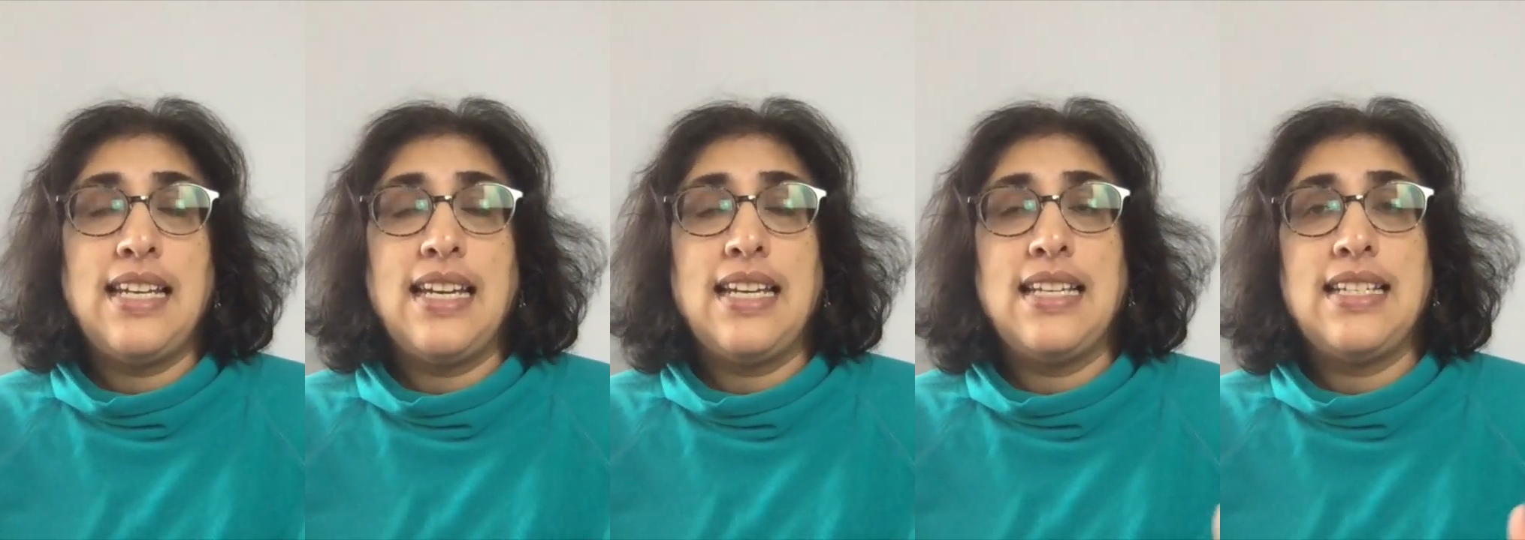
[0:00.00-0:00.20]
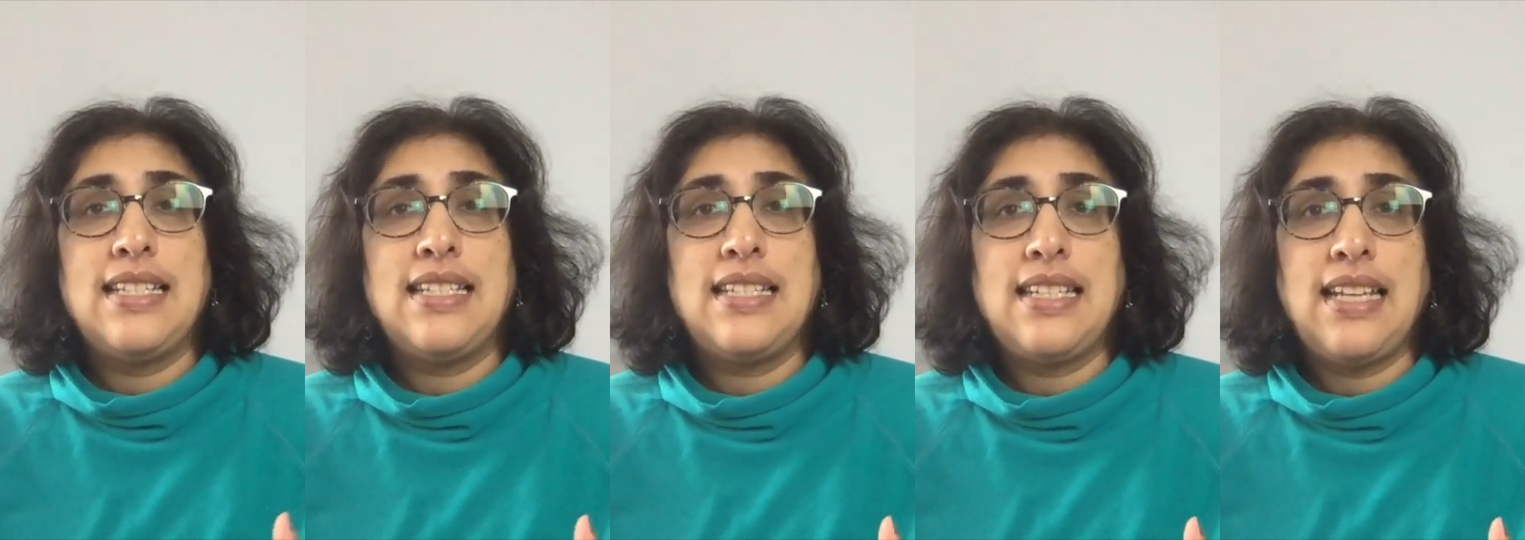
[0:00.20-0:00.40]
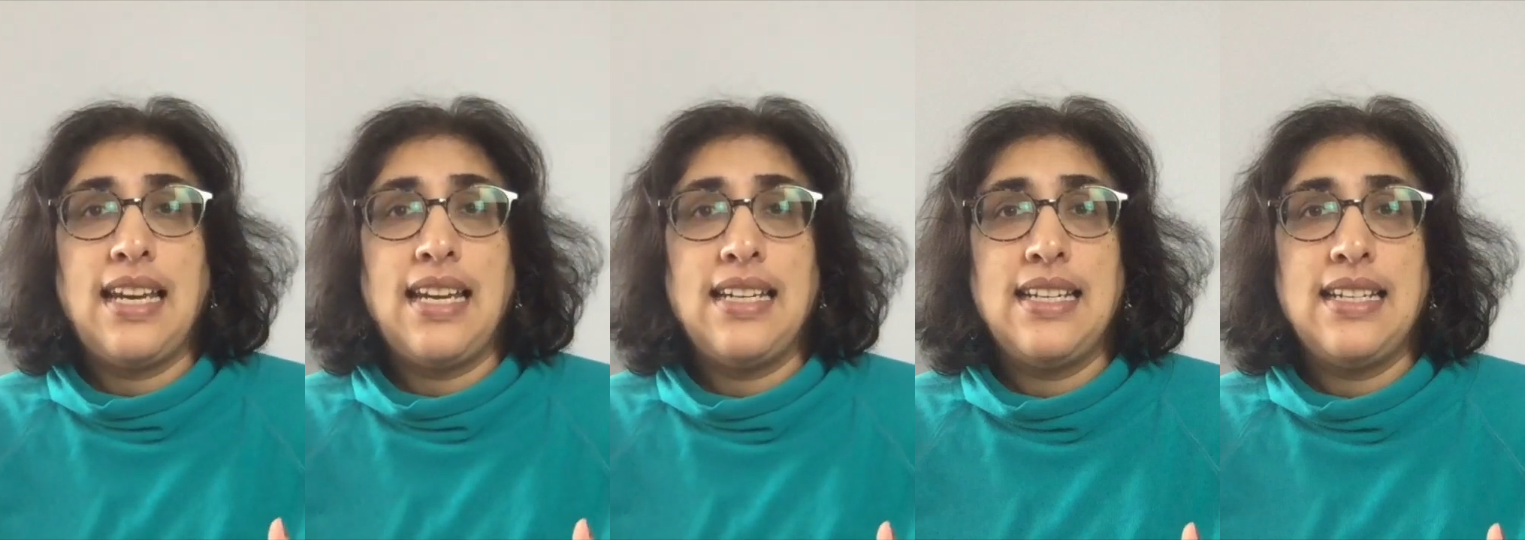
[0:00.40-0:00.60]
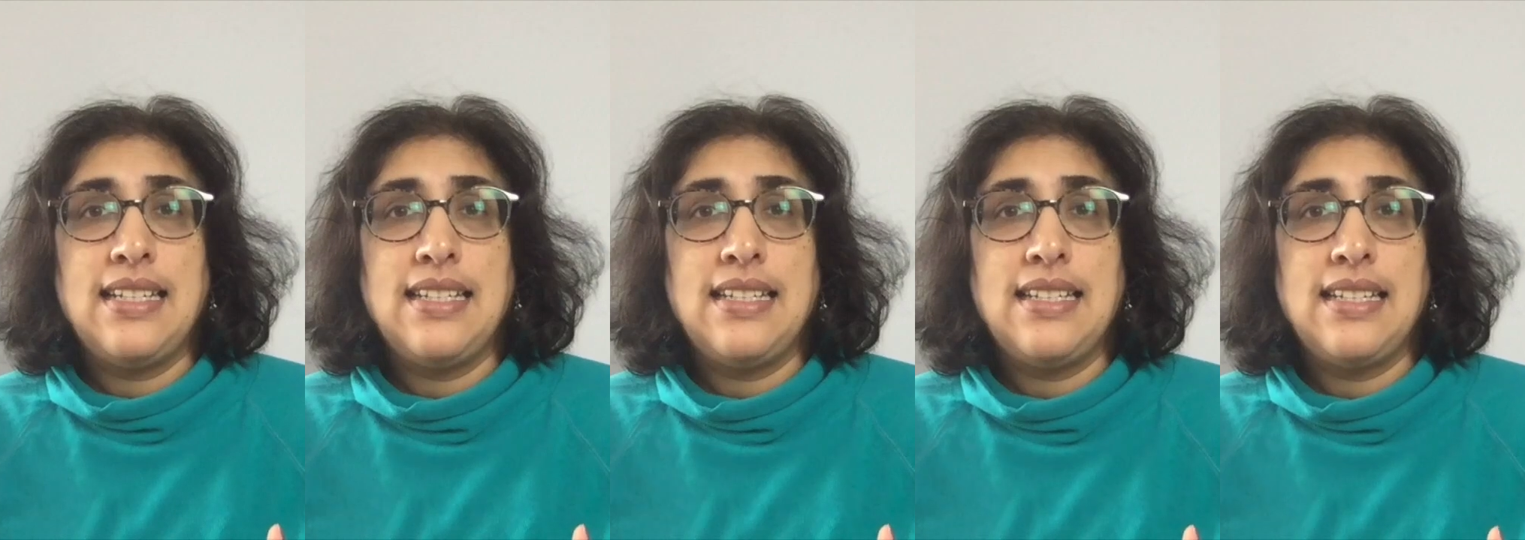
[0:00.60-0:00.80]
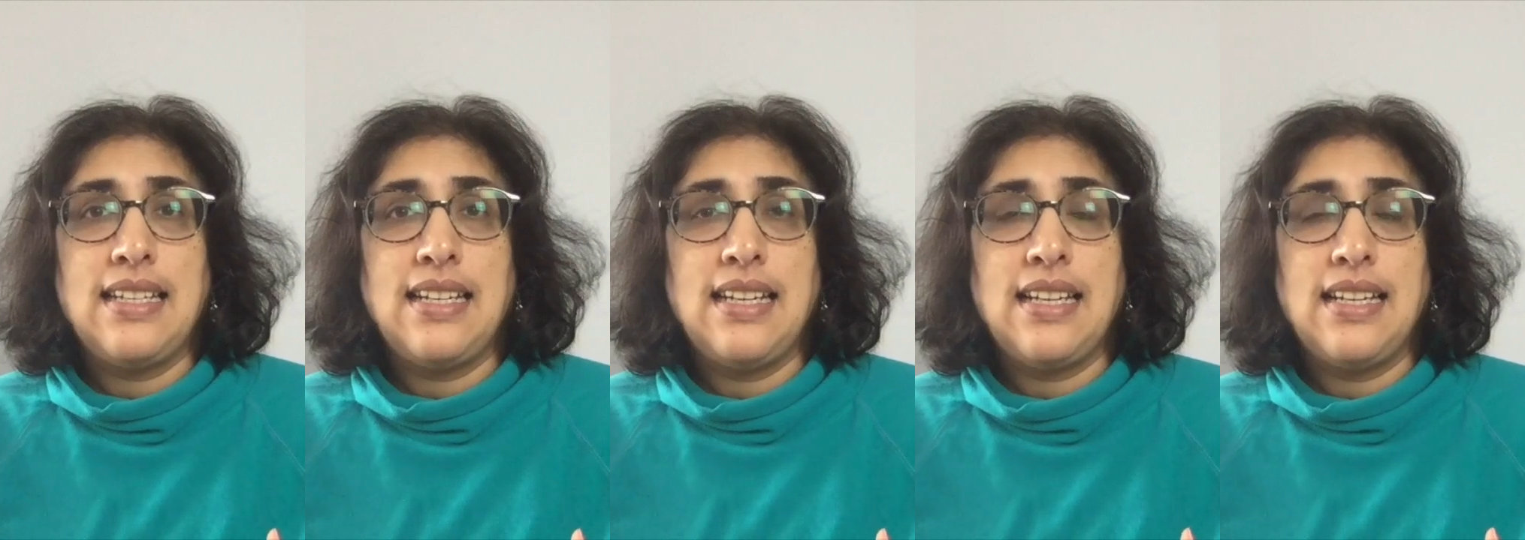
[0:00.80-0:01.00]
I
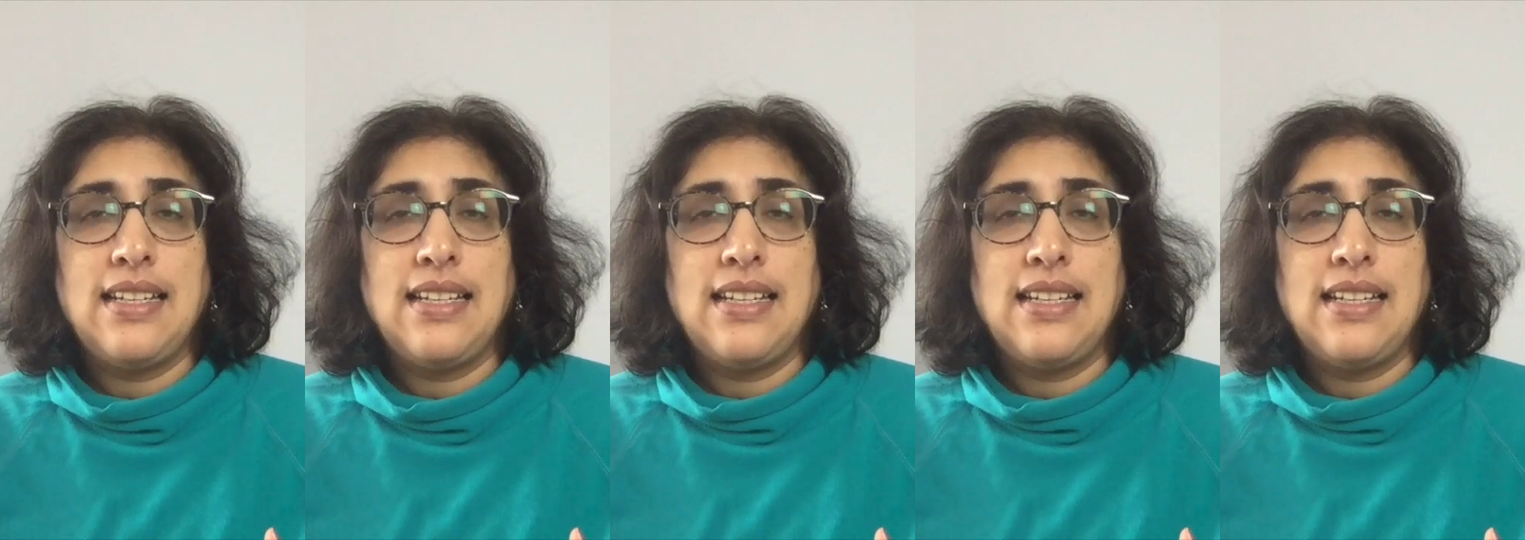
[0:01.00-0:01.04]
decided,